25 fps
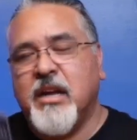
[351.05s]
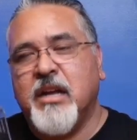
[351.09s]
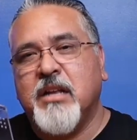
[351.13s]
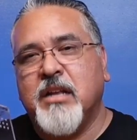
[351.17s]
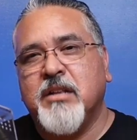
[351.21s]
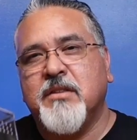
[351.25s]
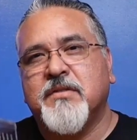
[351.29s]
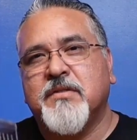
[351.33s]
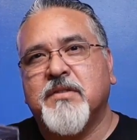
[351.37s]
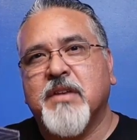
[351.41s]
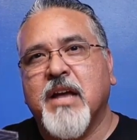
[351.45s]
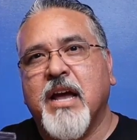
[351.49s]

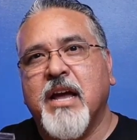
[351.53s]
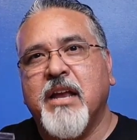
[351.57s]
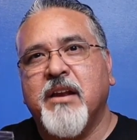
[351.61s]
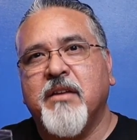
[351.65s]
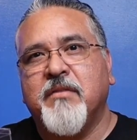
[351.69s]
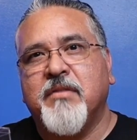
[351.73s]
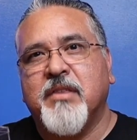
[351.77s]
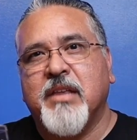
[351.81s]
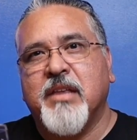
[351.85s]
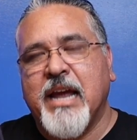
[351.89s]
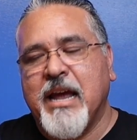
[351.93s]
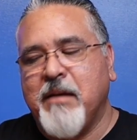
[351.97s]
Inside
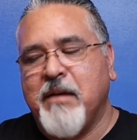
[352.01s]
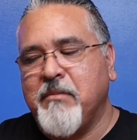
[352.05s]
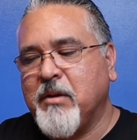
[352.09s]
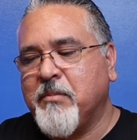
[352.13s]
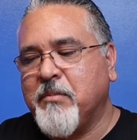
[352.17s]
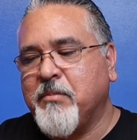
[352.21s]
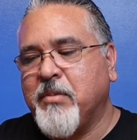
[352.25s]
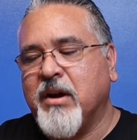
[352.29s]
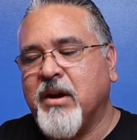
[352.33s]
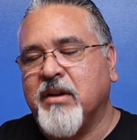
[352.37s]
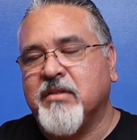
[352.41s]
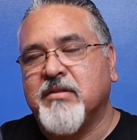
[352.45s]
of the
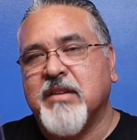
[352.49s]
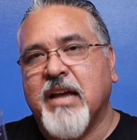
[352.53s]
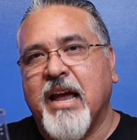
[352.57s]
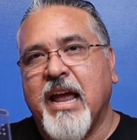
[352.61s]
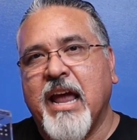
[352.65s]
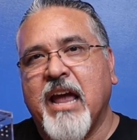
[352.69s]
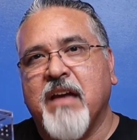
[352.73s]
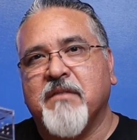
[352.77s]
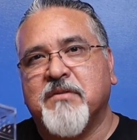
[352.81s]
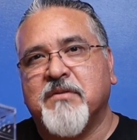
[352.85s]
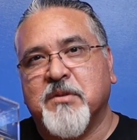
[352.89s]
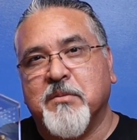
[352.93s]
hammock box, I
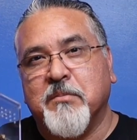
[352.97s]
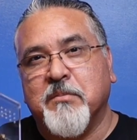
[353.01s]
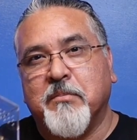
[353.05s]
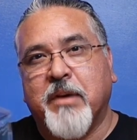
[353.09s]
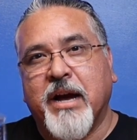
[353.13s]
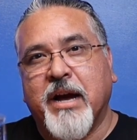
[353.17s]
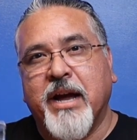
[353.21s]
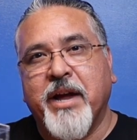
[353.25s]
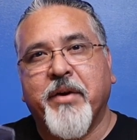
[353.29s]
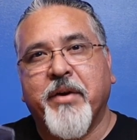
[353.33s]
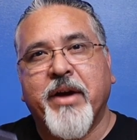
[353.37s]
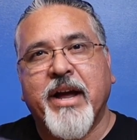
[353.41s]
have some
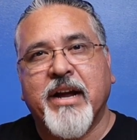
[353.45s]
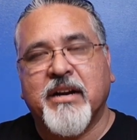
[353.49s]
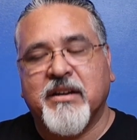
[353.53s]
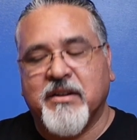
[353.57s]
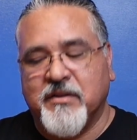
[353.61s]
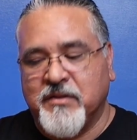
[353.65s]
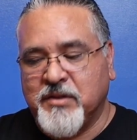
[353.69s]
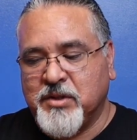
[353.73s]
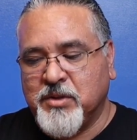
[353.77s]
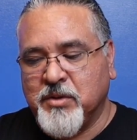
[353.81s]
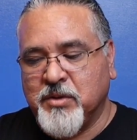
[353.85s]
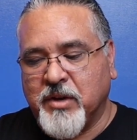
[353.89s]

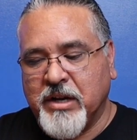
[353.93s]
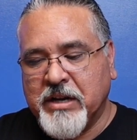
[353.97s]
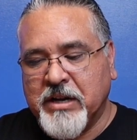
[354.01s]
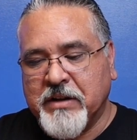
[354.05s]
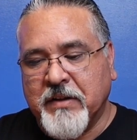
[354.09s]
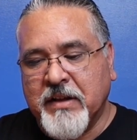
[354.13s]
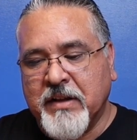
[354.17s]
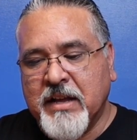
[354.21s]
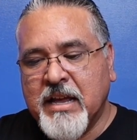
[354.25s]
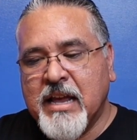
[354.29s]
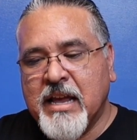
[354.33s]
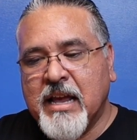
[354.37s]
bioactive
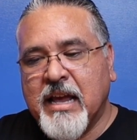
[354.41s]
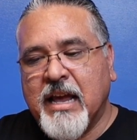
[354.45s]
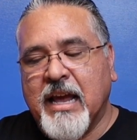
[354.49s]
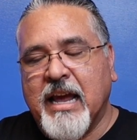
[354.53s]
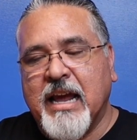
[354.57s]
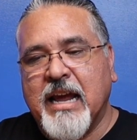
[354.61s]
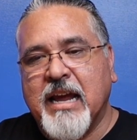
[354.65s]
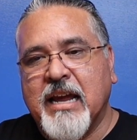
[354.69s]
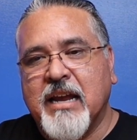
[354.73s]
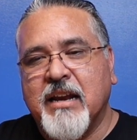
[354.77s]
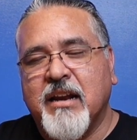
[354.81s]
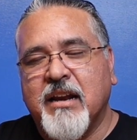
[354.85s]
soil,
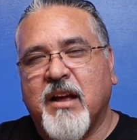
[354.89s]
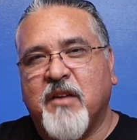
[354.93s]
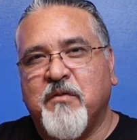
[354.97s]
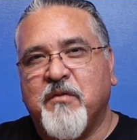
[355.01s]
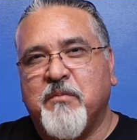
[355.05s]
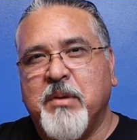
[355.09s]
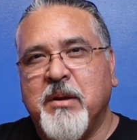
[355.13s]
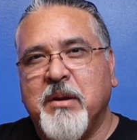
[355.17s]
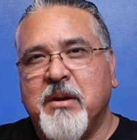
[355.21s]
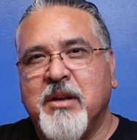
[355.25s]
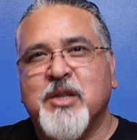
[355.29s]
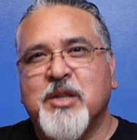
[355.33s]
and
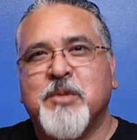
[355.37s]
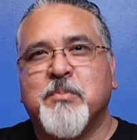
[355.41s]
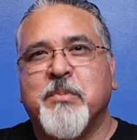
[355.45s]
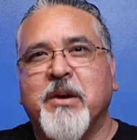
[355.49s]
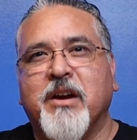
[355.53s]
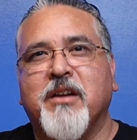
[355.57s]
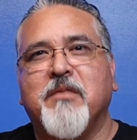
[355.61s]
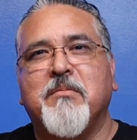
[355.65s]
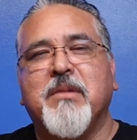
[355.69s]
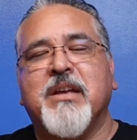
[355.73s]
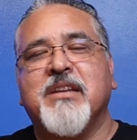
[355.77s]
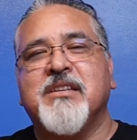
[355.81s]
I've been
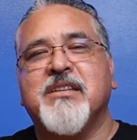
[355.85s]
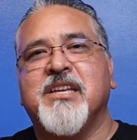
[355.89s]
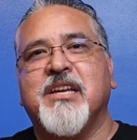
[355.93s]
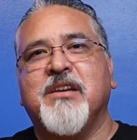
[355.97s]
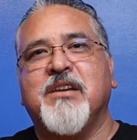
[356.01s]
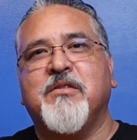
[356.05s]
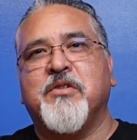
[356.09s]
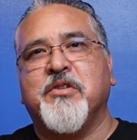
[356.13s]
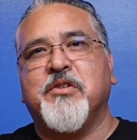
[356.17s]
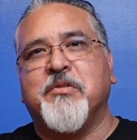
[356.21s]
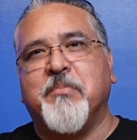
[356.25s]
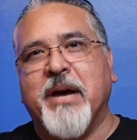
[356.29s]

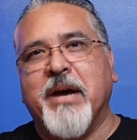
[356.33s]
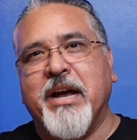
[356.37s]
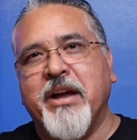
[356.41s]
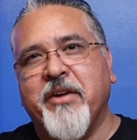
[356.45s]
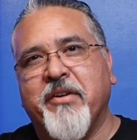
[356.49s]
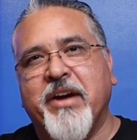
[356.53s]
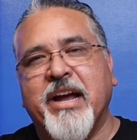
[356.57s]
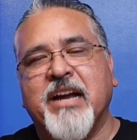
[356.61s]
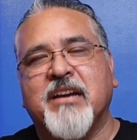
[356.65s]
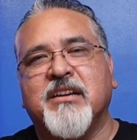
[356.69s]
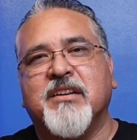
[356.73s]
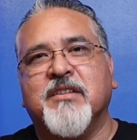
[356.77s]
experimenting with
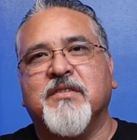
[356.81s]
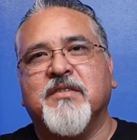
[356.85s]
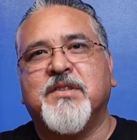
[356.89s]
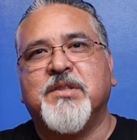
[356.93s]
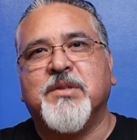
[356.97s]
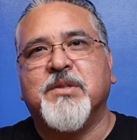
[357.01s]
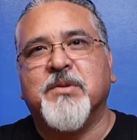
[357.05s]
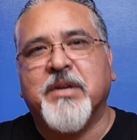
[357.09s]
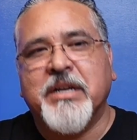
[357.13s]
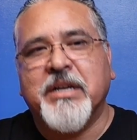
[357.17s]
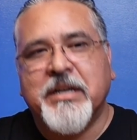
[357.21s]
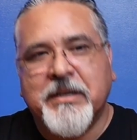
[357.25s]
bioactive
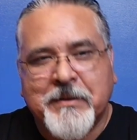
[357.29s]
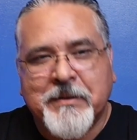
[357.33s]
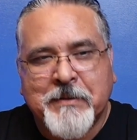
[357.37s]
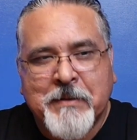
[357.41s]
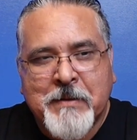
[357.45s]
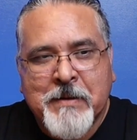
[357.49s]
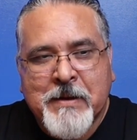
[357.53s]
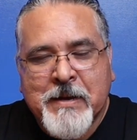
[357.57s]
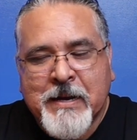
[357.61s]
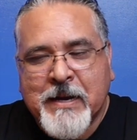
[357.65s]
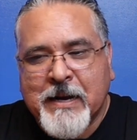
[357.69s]
soil.